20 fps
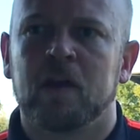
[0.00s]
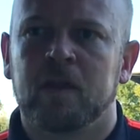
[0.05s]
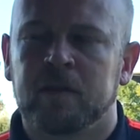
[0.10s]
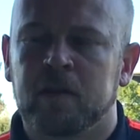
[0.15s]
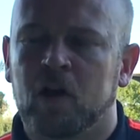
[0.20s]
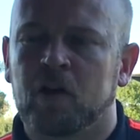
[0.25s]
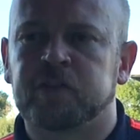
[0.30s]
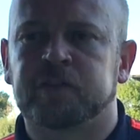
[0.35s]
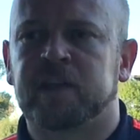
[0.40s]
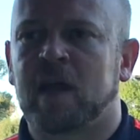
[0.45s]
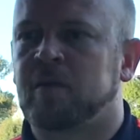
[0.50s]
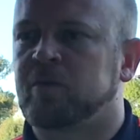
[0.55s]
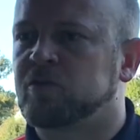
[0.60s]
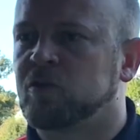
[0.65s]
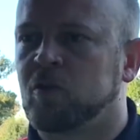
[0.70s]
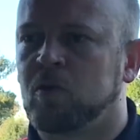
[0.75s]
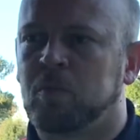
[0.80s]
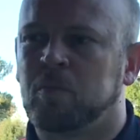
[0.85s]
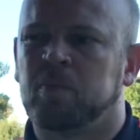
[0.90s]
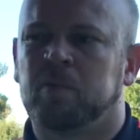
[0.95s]
They all stepped
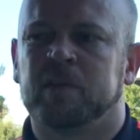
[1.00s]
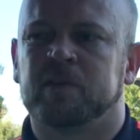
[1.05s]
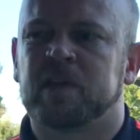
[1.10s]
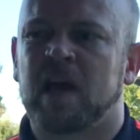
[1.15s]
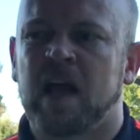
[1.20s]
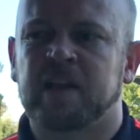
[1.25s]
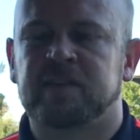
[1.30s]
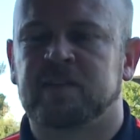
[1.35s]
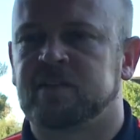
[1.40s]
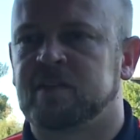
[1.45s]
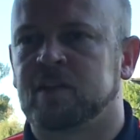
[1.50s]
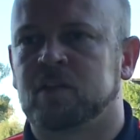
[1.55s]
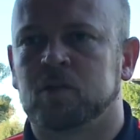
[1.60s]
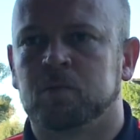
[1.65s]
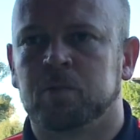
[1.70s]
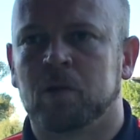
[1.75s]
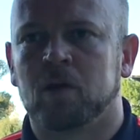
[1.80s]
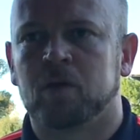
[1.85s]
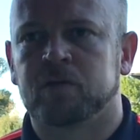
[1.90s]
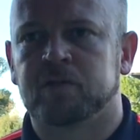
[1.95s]
up. It's hard to single
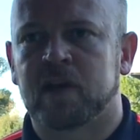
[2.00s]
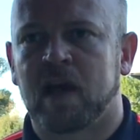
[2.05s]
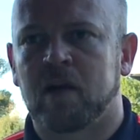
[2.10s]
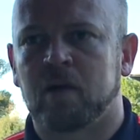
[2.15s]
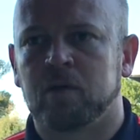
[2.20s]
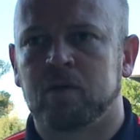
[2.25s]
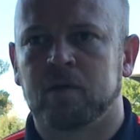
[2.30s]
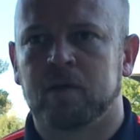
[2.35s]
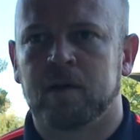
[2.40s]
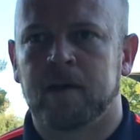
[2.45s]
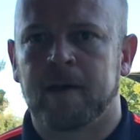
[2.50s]
blokes out.